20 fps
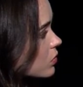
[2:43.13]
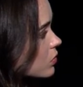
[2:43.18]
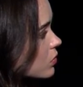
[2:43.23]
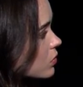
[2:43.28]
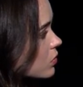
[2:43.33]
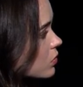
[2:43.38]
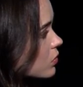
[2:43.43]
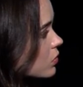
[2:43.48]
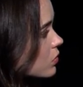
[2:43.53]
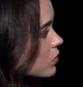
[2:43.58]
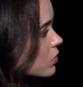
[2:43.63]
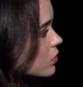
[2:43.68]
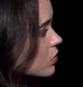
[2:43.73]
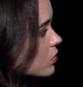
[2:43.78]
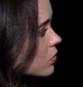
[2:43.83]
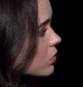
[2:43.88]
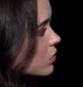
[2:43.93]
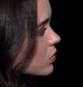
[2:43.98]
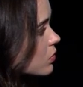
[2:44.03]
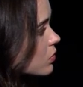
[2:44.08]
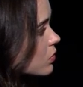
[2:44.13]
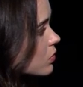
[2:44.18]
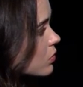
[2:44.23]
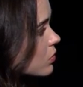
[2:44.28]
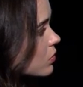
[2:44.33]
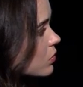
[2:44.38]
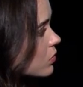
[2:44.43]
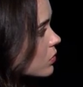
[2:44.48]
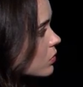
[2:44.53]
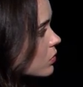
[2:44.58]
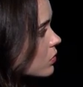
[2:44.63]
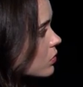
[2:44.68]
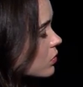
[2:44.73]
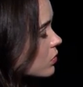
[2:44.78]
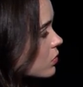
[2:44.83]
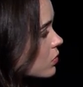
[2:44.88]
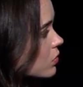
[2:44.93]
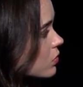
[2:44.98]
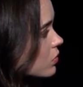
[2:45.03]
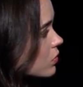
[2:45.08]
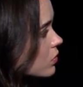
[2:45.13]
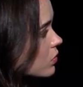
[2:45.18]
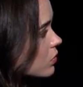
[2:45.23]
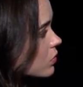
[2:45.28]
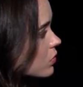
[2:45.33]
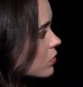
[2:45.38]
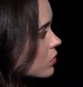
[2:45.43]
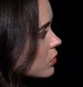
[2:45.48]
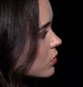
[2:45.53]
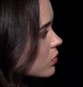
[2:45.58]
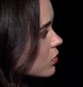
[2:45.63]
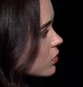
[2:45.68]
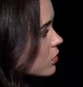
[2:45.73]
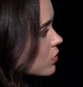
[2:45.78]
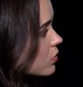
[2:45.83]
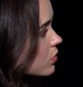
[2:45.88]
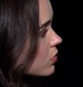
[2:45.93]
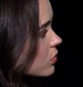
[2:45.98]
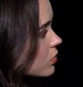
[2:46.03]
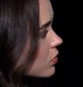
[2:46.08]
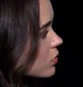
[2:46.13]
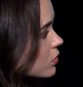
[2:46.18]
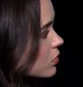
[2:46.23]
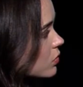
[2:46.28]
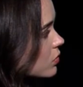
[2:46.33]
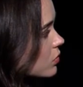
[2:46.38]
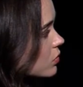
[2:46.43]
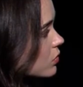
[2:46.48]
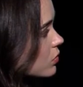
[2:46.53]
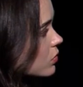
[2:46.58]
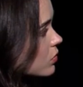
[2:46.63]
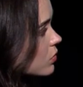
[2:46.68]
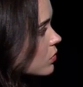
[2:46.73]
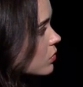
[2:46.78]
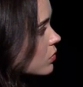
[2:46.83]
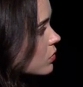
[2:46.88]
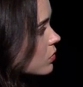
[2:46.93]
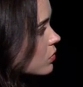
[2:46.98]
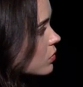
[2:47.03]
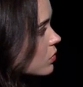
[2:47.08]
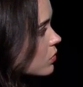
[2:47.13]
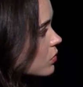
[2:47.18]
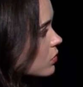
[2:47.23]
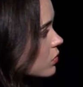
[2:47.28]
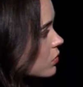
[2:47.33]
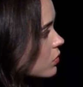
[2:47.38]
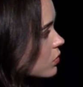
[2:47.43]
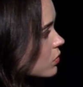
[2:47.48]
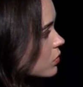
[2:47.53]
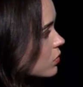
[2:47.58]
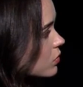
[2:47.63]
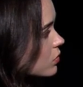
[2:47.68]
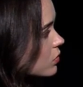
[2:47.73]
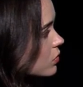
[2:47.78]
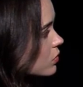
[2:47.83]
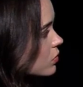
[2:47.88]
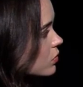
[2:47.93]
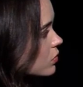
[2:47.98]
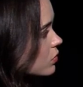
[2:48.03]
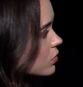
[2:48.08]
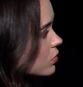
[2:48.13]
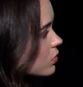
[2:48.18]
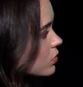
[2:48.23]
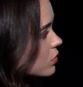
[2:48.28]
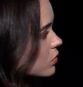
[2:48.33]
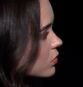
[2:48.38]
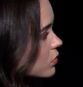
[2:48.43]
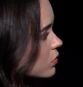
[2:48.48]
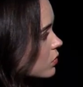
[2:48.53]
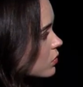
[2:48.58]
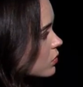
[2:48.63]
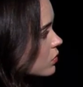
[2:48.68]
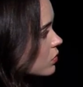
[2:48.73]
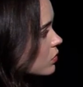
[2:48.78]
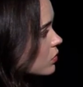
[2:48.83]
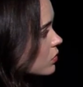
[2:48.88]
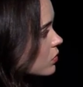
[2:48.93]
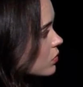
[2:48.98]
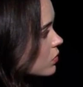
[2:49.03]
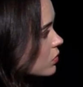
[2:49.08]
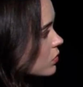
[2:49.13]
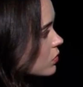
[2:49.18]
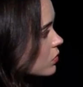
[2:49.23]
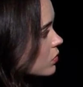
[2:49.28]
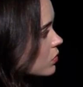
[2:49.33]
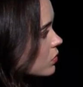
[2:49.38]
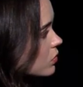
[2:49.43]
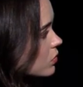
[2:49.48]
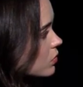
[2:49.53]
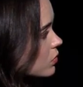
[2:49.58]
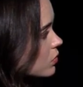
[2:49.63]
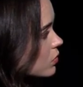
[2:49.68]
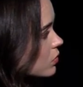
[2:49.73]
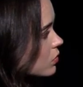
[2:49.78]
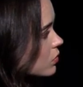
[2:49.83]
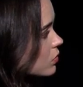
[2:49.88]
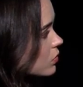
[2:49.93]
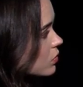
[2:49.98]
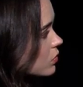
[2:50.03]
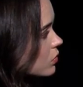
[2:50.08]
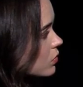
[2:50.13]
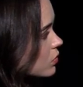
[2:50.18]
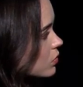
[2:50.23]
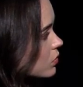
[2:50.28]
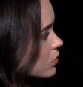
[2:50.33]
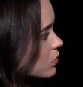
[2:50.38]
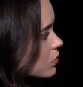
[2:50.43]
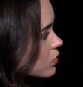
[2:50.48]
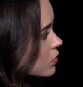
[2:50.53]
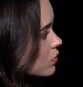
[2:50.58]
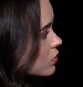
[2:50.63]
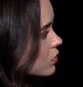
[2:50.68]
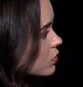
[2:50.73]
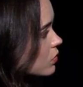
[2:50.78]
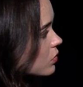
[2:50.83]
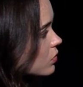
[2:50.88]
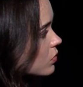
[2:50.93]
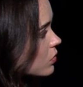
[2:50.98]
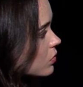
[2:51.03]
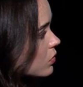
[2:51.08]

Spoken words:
No words are spoken by the person on screen.